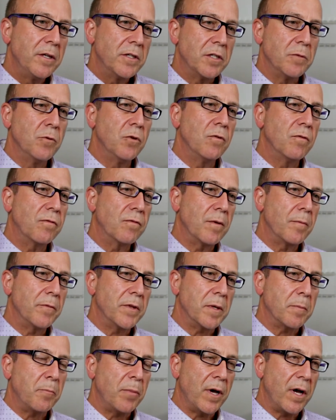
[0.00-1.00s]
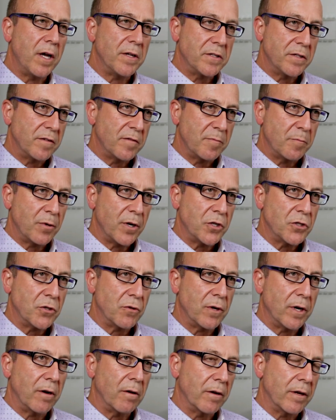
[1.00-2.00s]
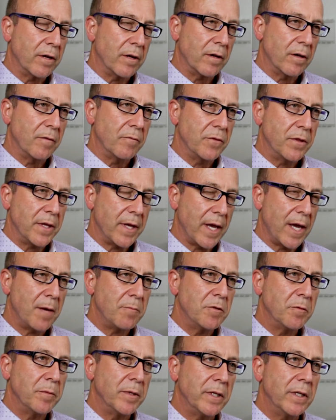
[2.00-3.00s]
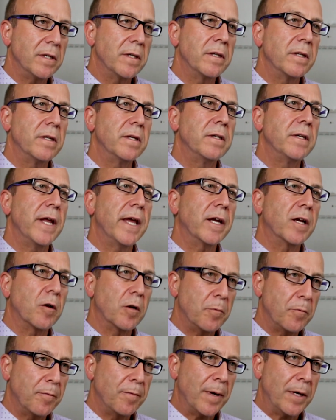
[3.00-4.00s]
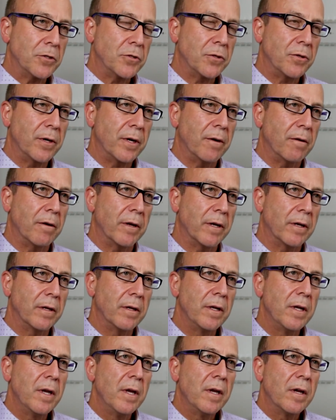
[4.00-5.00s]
to move from the positive pressure area of the abdomen into the negative pressure area